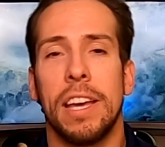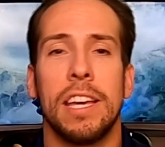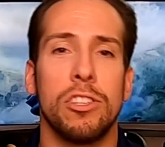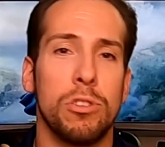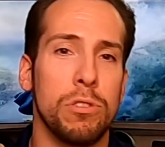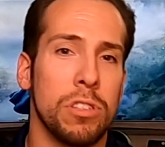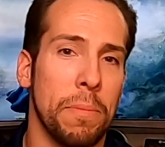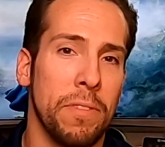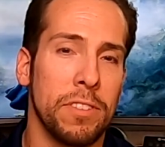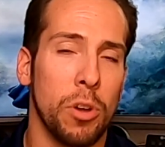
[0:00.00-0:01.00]
He's used
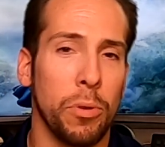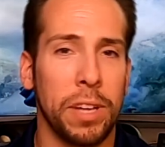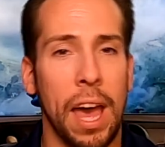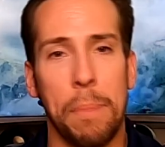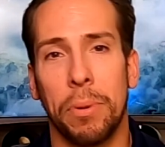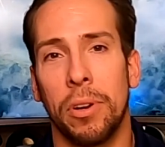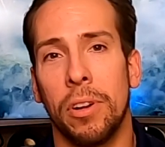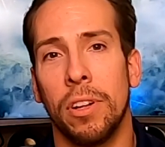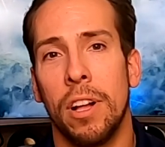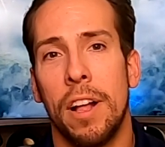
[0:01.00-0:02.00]
some of his own
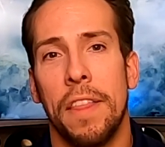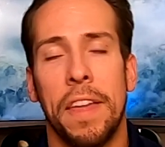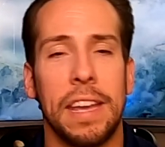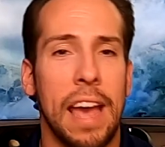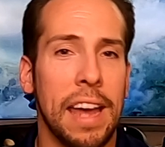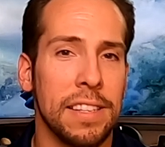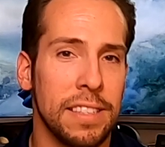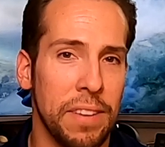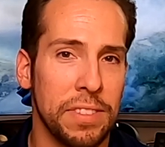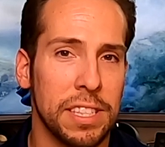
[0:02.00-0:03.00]
capital that he had in
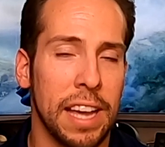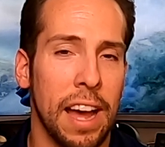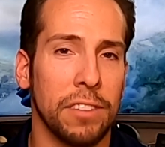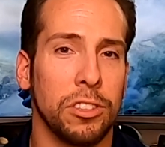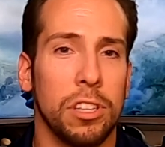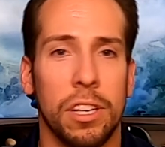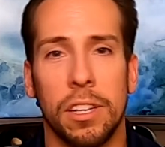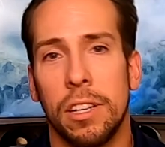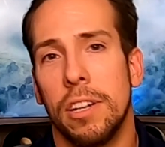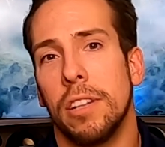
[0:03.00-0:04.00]
savings accounts
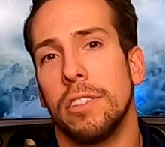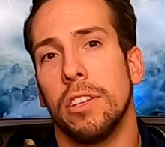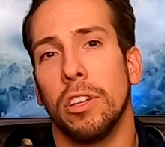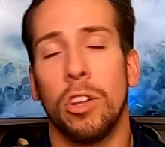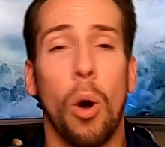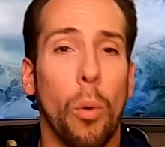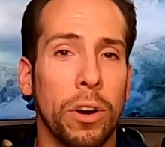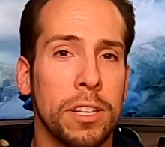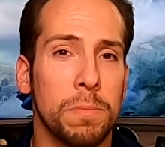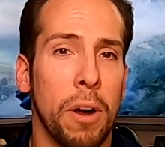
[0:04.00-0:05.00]
to
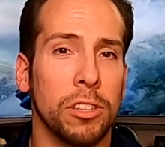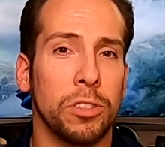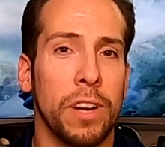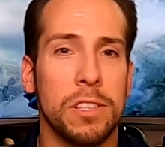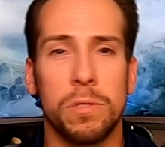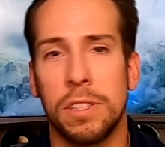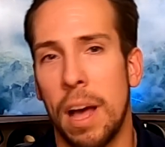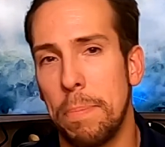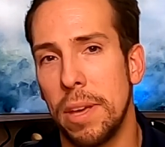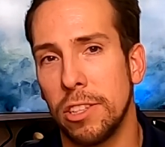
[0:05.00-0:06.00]
lower his margin rate so he's
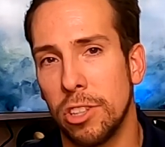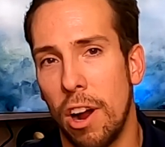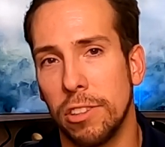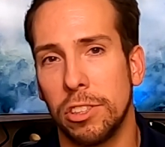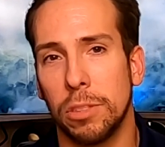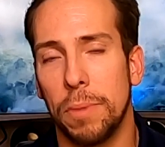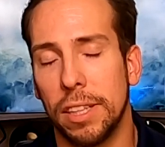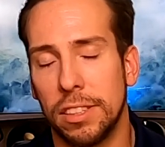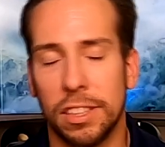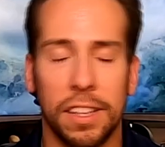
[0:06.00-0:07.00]
not being charged as
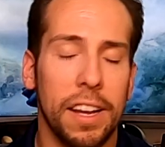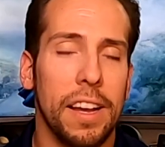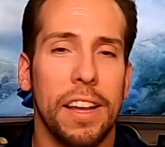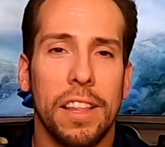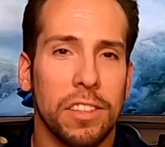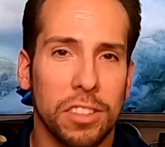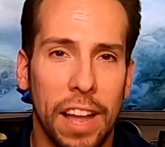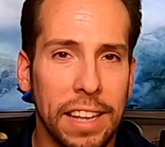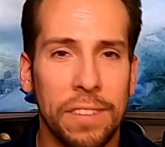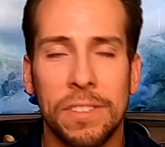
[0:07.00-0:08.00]
much, and there's a
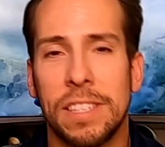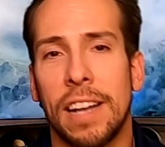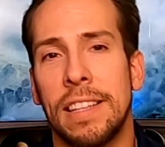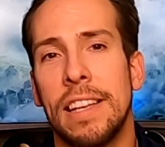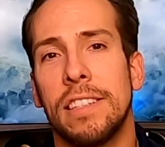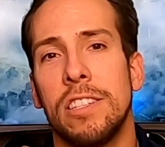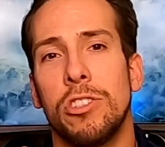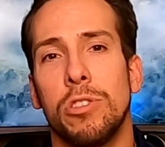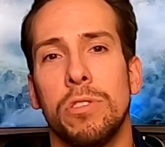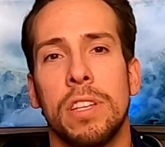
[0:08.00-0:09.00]
lot of different techniques
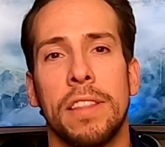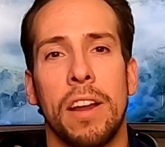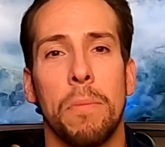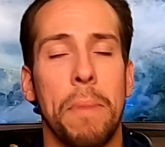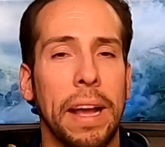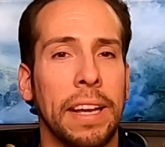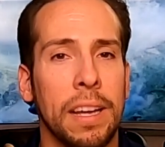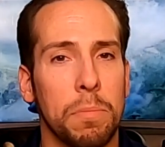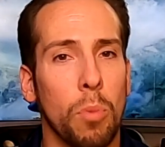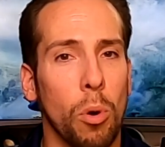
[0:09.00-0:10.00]
he's using that are making
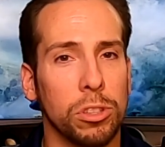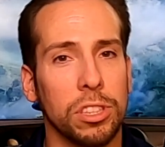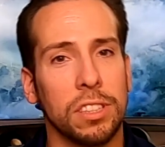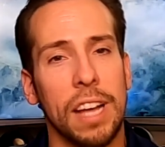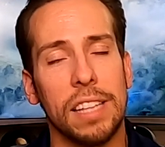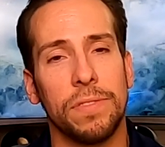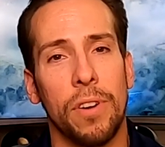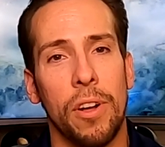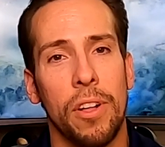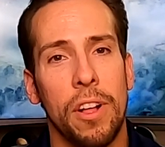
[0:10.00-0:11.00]
it more
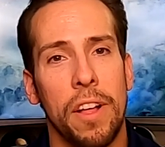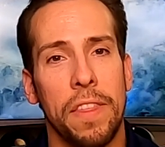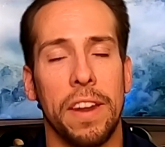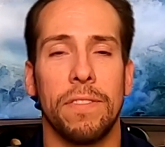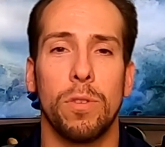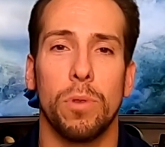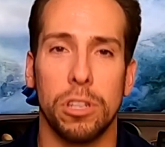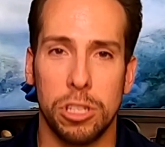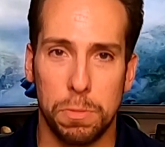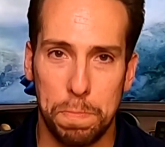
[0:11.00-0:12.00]
successful than if you were
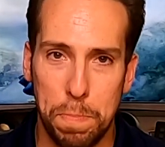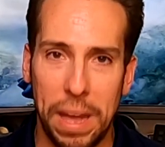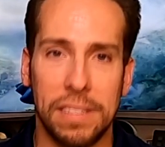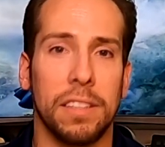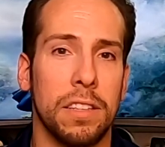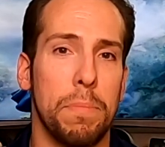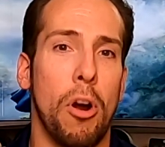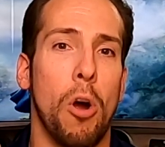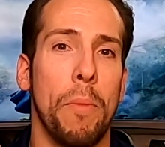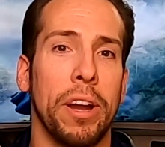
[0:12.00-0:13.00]
to just basically
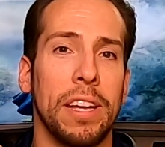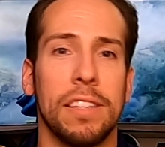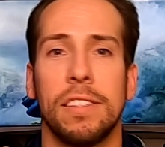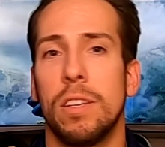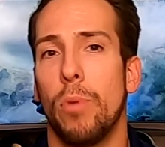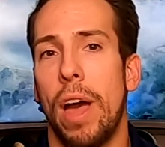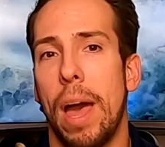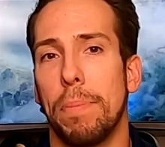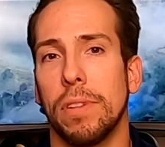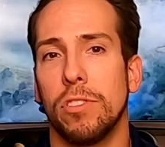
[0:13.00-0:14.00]
borrow money and see what
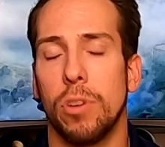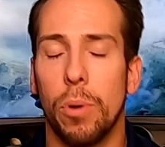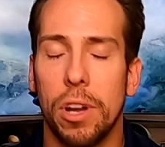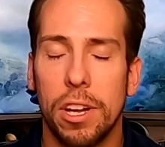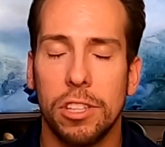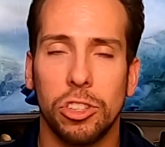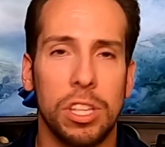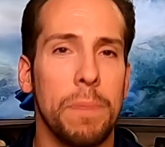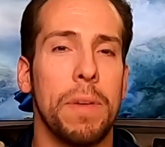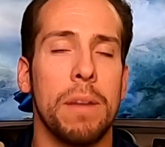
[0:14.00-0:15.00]
happens. So just
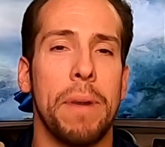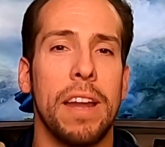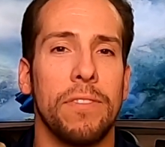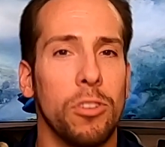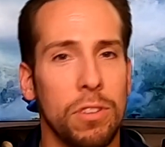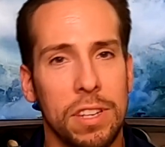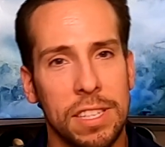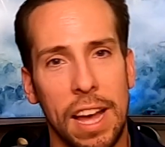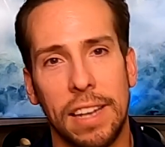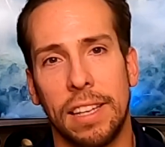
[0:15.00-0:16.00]
keep that in mind if you do
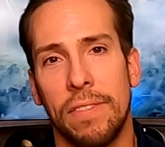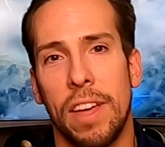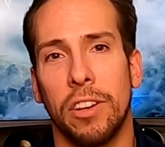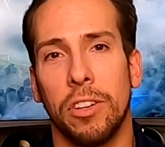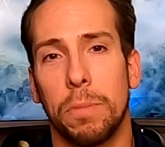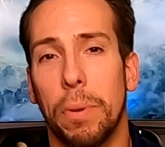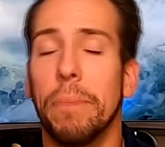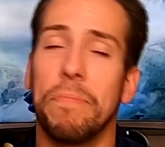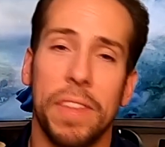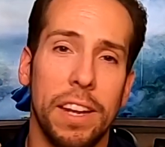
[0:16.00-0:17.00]
decide to give that a look,
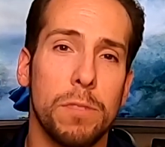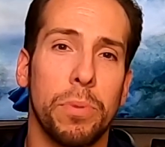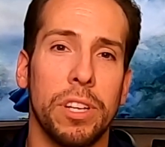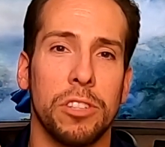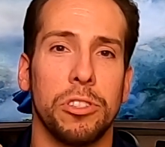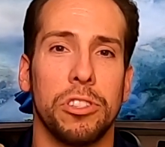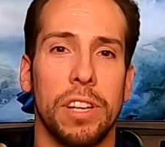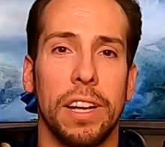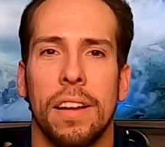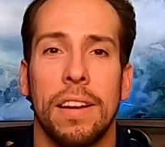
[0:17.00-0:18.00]
but it is pretty
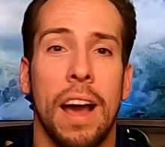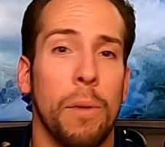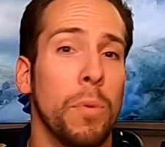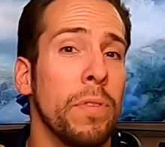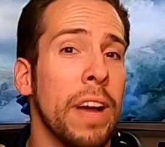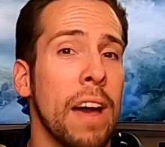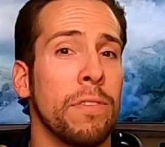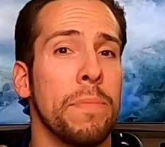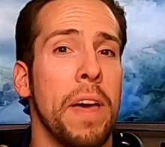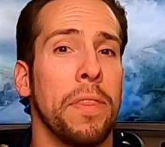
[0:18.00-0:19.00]
interesting. Now, moving on
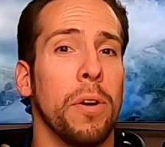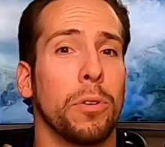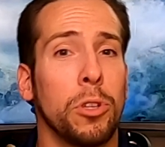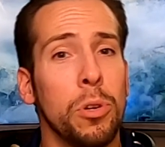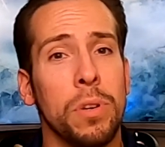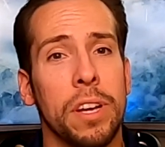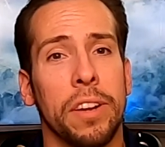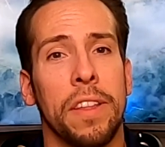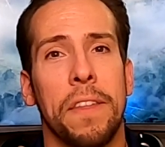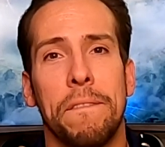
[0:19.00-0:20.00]
from that though,
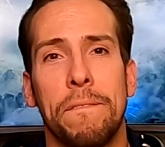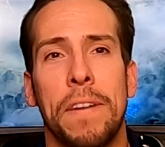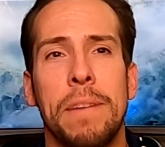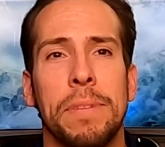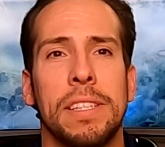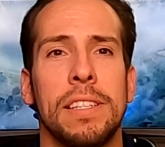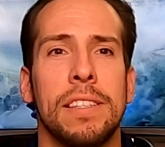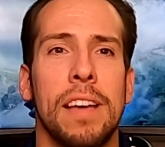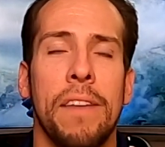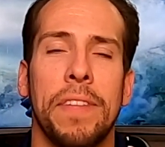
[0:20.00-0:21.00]
Qyld, the famous
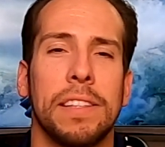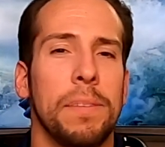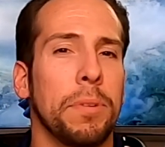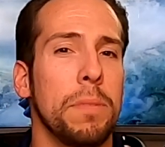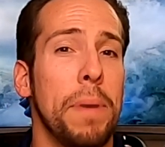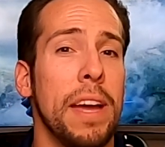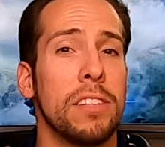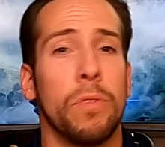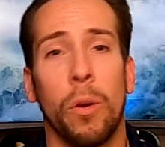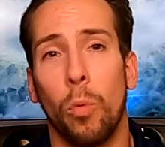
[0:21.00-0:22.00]
ETF that typically
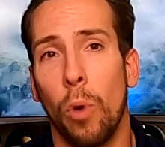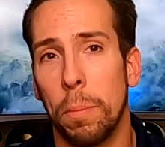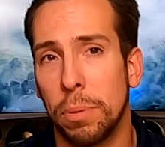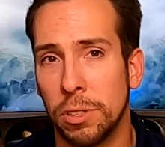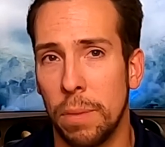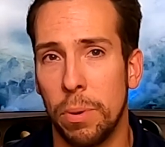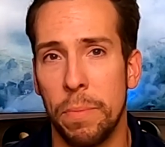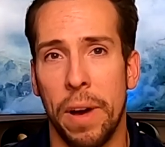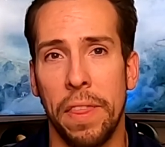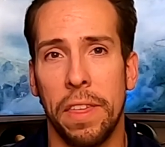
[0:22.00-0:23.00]
pays around 1% per
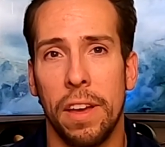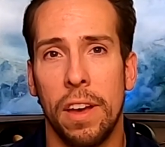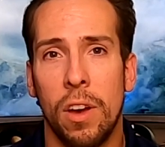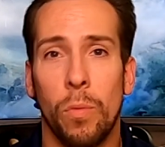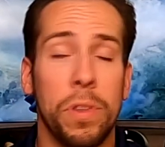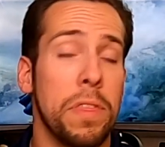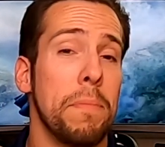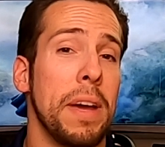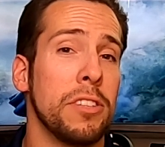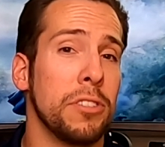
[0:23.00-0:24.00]
month with the
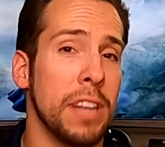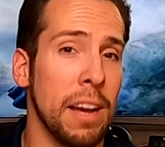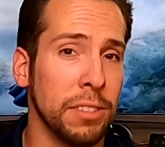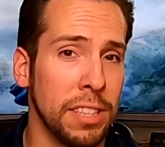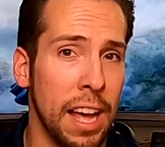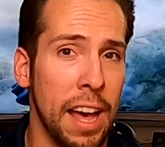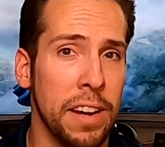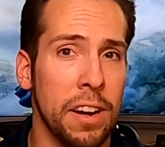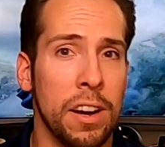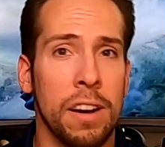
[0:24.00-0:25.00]
major
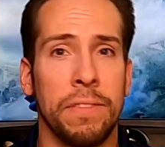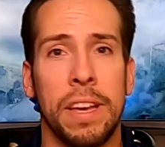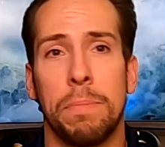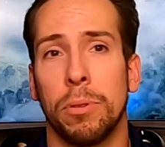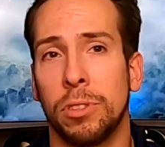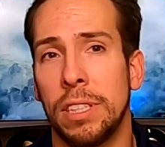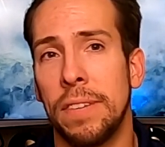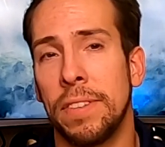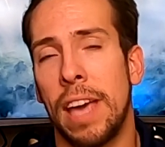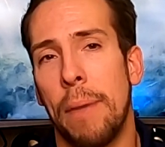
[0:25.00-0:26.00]
downside of a
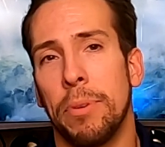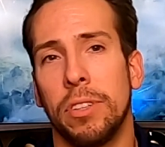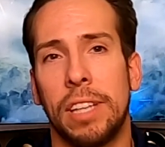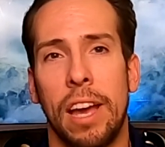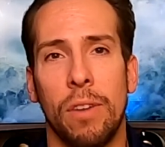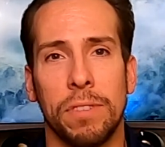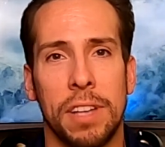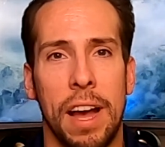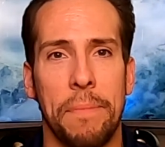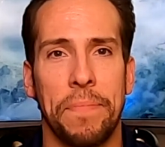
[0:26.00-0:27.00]
perceived capital decay over
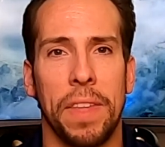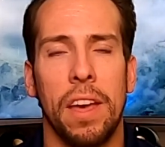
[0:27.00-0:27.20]
time.